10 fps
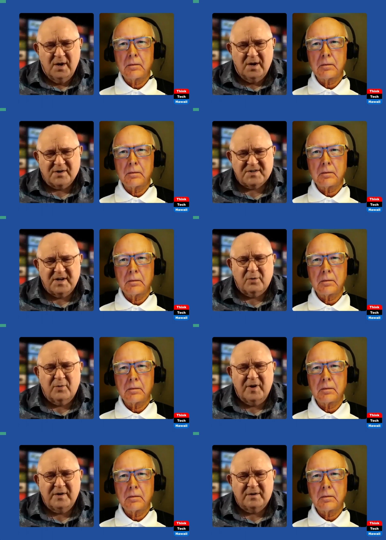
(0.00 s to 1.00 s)

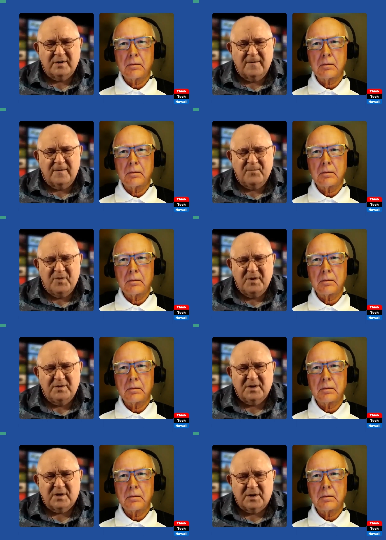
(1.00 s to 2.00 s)
Speaker 1: accelerate the
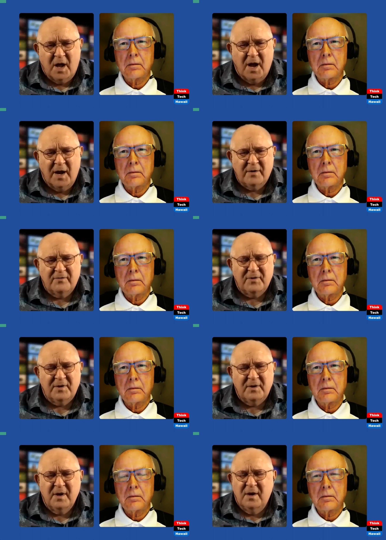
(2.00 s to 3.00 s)
decline of
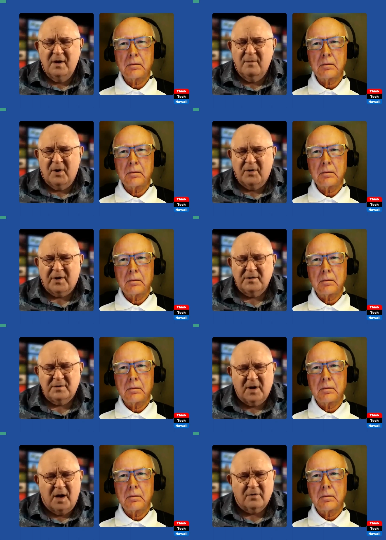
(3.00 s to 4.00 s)
the
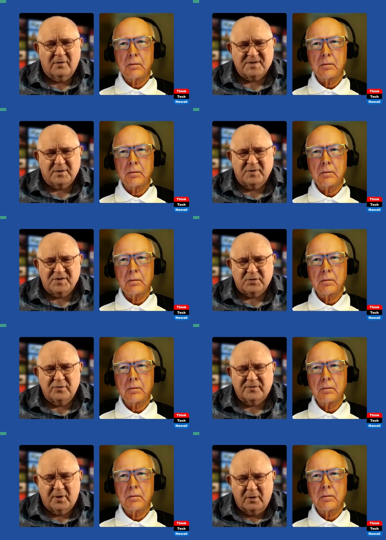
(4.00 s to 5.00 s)
American dollar as a
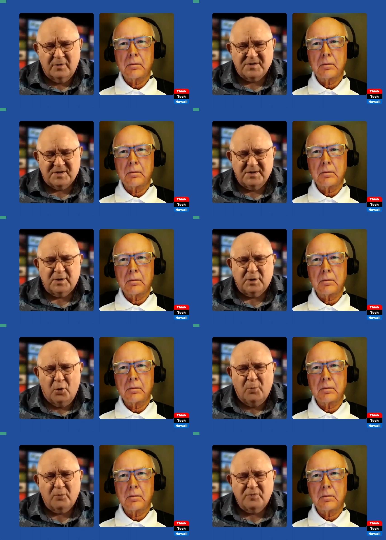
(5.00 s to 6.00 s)
reserve currency, the
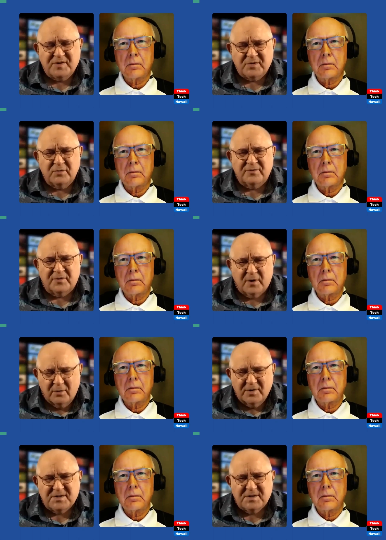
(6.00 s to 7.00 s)
global reserve
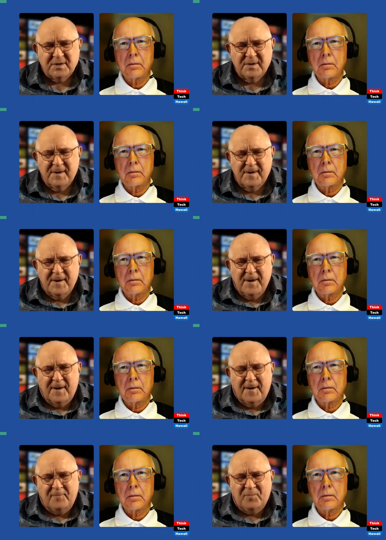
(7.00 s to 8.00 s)
currency.
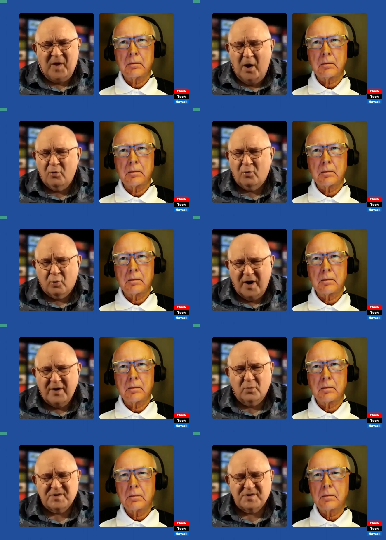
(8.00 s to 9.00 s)
How
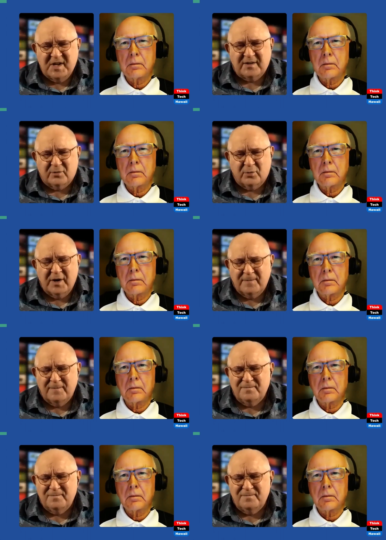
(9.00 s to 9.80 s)
great was that threat?